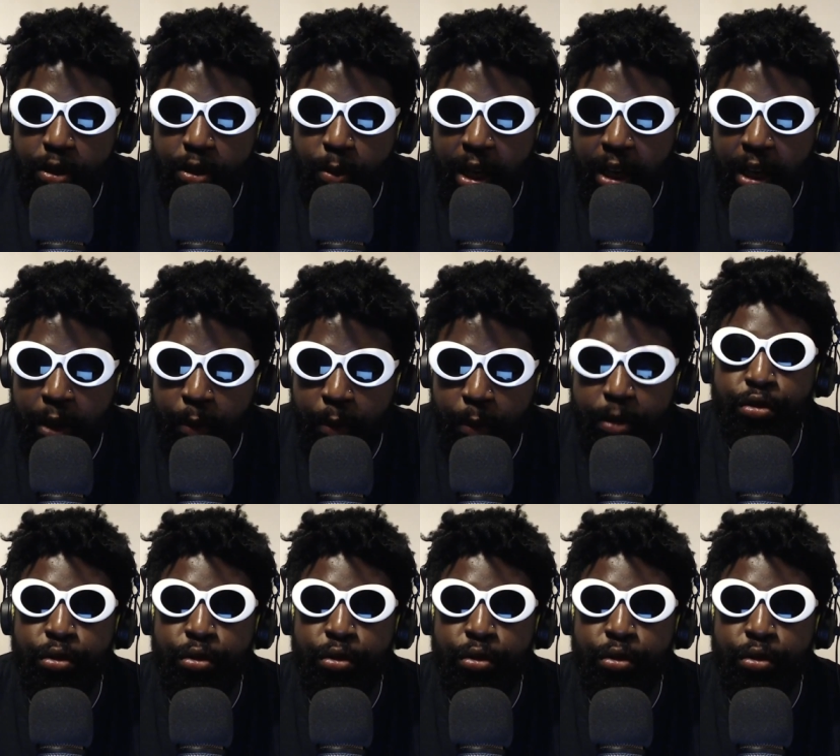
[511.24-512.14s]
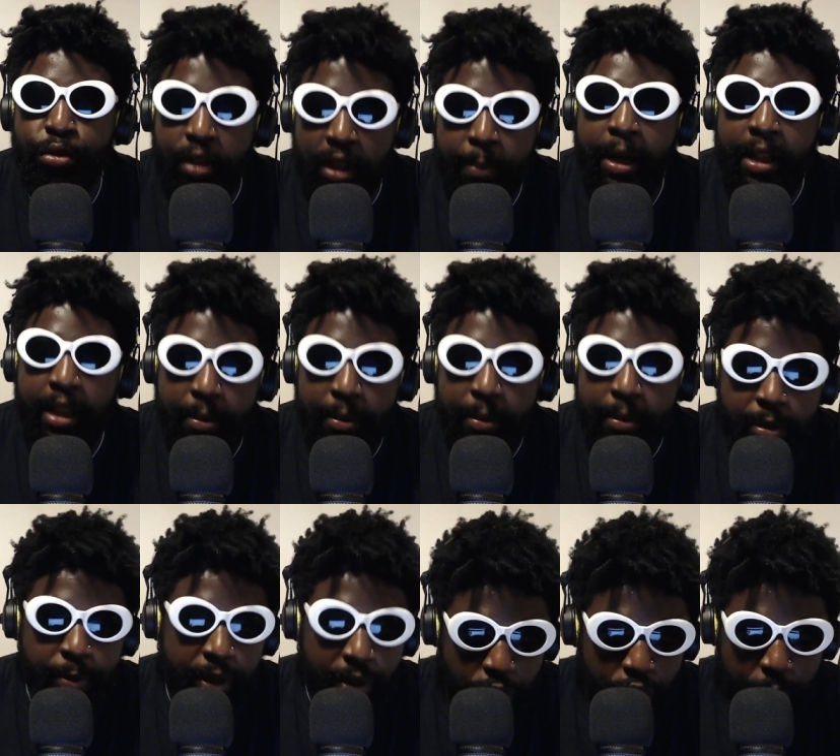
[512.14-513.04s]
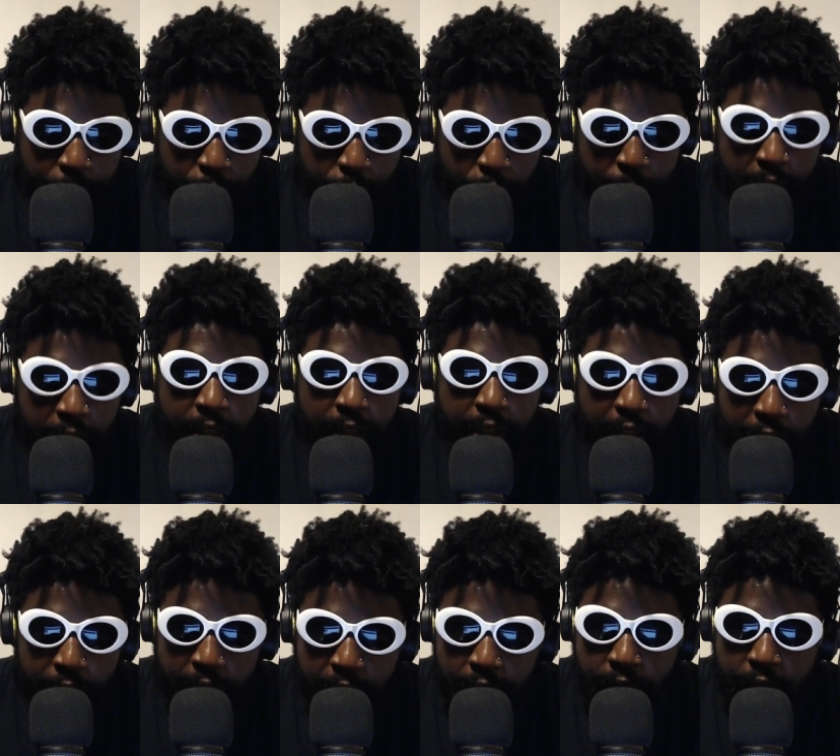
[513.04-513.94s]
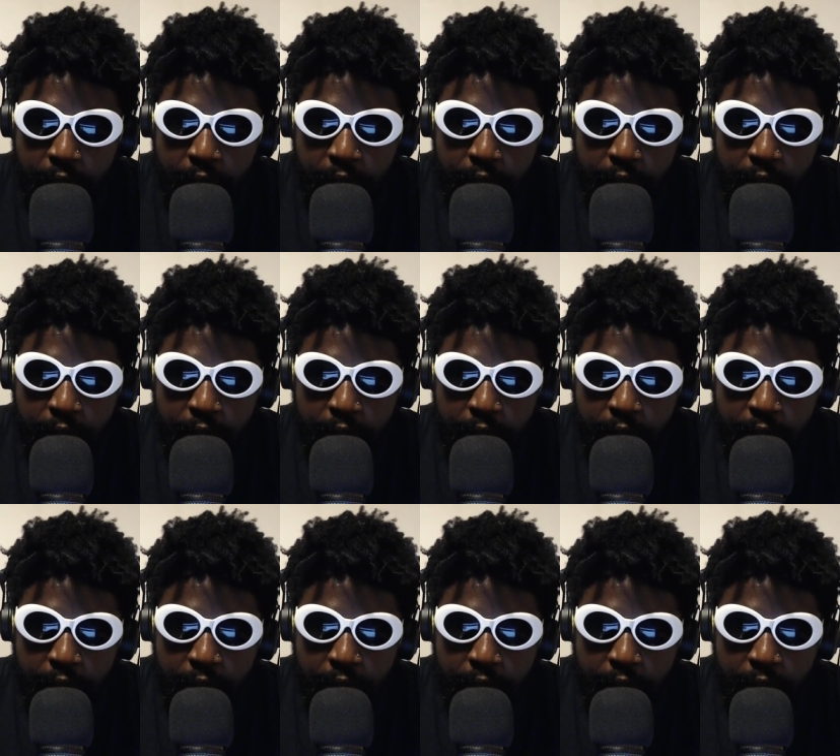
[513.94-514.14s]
talking about them is because of John, John Boyega and the advert he did.